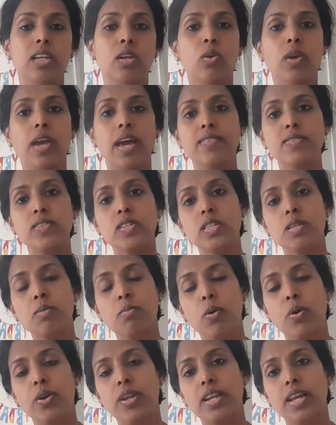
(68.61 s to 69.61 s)
look after the
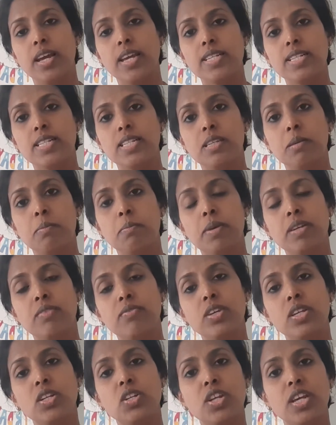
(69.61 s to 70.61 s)
body nicely, but
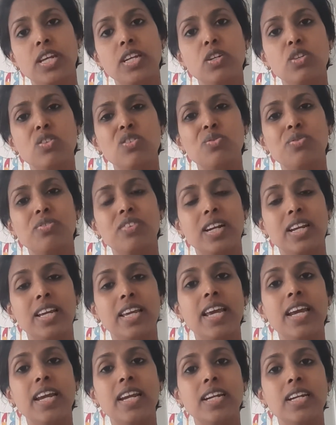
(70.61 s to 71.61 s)
we train to
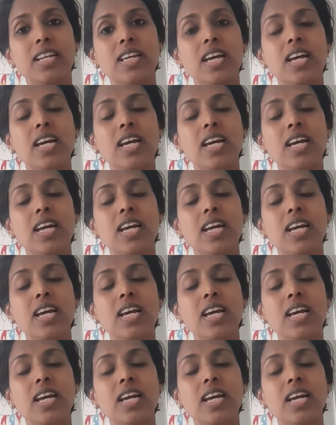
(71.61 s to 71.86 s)
forget